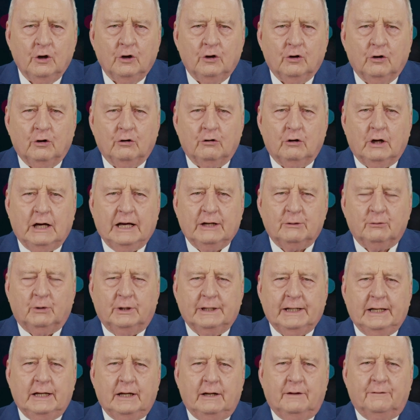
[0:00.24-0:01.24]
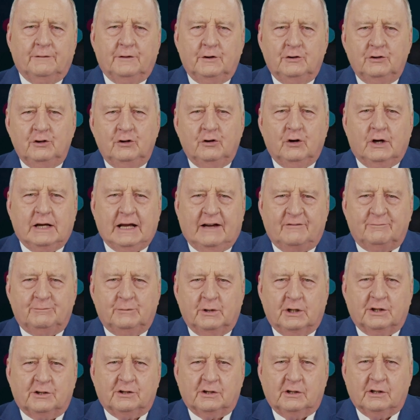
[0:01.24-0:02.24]
All right. Well, now, the new
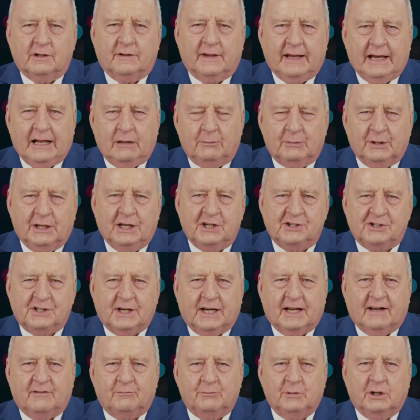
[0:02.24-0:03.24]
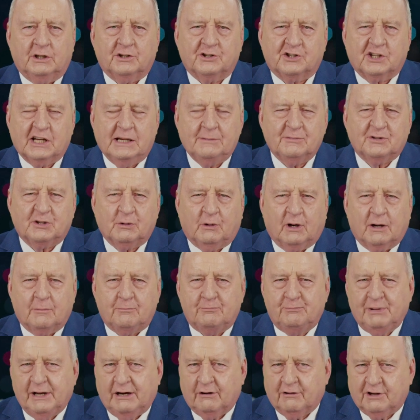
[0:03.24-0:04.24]
government, uh, the Albanese government, seems to want
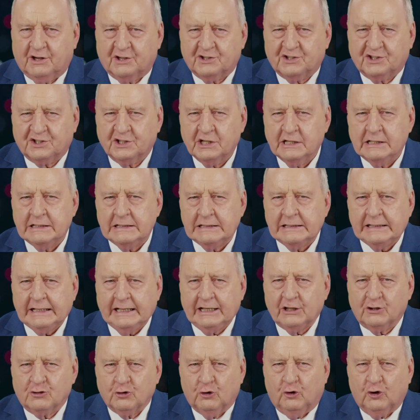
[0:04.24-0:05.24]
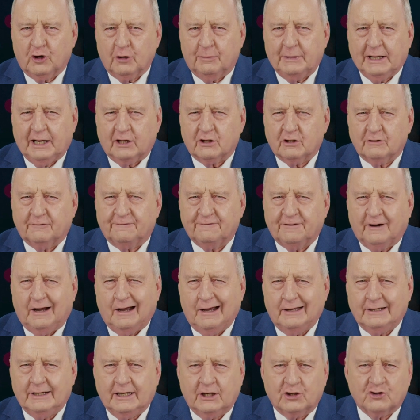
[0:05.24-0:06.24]
to bury us in talk about
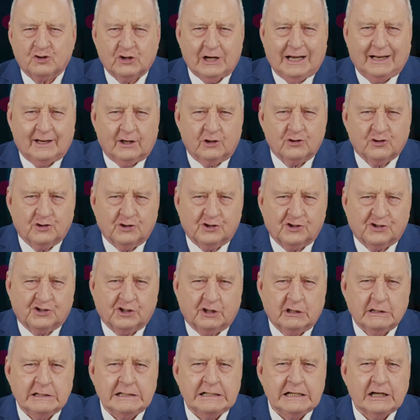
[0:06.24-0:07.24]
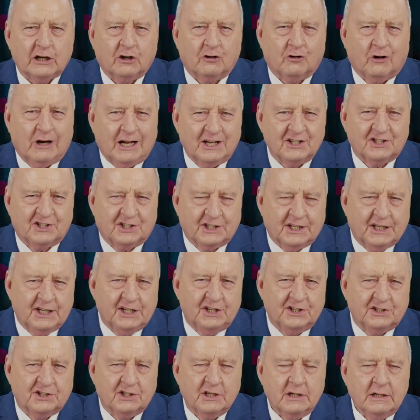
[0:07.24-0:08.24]
defining challenges and
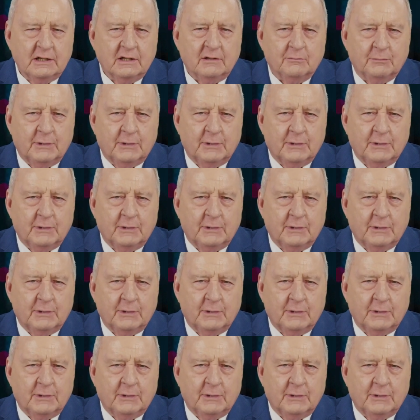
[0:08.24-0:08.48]
crises,